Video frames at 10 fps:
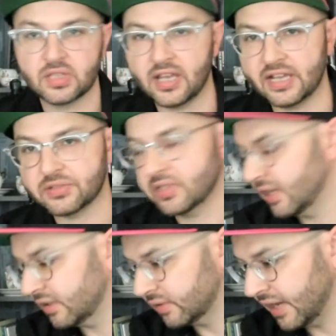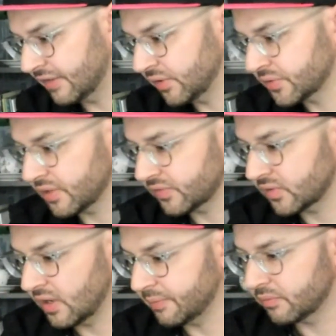And I don't have those off
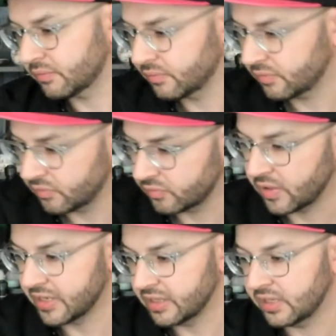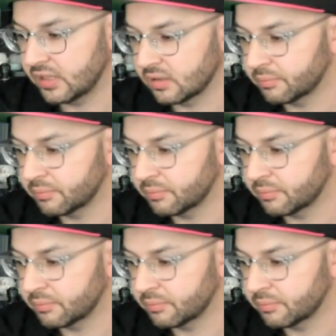the top right here.